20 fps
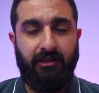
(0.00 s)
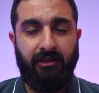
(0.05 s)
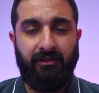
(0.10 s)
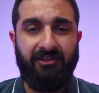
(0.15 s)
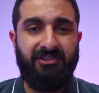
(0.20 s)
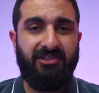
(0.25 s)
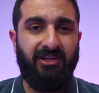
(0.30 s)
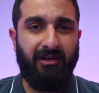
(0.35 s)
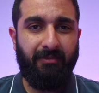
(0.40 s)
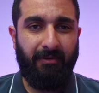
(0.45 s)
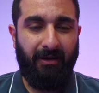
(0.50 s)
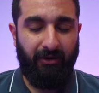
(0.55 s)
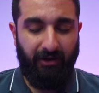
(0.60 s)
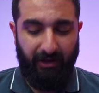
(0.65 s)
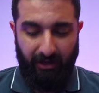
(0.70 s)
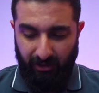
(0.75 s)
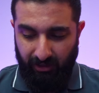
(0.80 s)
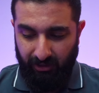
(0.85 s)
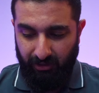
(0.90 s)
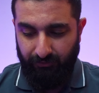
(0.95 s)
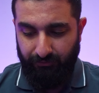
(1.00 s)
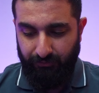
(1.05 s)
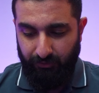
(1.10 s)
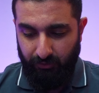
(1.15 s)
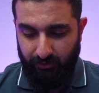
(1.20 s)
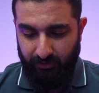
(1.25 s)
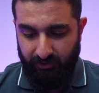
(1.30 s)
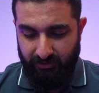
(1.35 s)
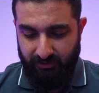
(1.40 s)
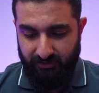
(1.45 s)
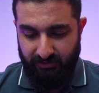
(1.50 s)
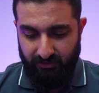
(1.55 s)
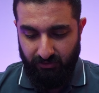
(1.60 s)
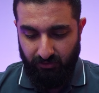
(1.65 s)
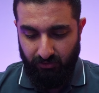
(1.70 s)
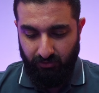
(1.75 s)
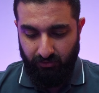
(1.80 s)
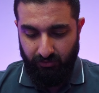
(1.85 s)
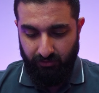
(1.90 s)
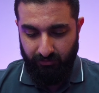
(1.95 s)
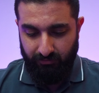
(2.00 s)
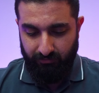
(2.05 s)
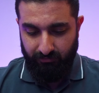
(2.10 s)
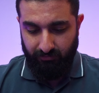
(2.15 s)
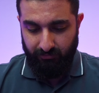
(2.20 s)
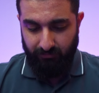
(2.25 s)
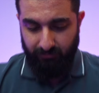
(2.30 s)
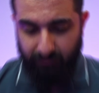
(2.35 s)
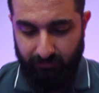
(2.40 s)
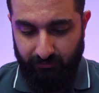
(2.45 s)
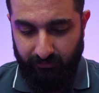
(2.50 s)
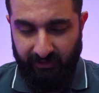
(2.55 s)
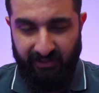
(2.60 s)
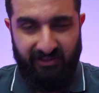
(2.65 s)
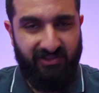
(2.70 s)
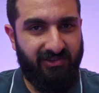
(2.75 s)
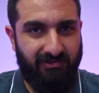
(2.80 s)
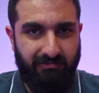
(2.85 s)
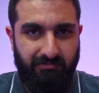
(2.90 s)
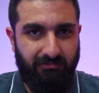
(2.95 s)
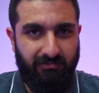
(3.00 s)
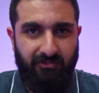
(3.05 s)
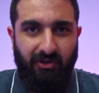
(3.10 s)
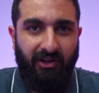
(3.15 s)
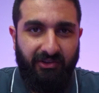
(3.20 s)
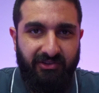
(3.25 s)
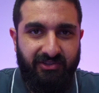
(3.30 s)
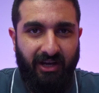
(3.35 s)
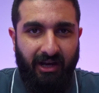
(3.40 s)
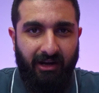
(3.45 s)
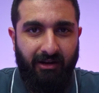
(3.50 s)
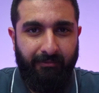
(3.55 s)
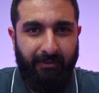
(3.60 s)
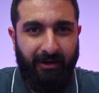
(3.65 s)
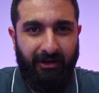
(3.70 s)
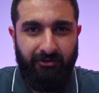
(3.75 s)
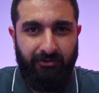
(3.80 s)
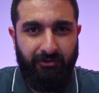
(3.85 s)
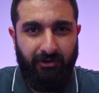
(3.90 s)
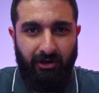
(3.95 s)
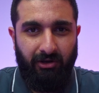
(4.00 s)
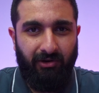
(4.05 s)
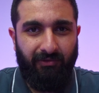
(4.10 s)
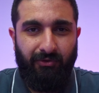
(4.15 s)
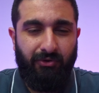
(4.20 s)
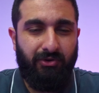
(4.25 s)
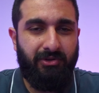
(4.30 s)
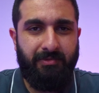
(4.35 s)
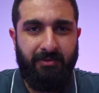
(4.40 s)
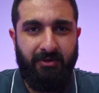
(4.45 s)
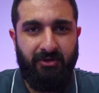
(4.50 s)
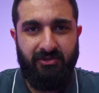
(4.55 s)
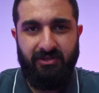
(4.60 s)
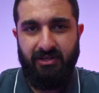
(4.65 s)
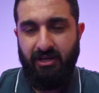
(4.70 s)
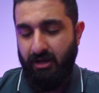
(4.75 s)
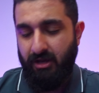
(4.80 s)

Now let's talk about autofocus, or let's not talk about autofocus, because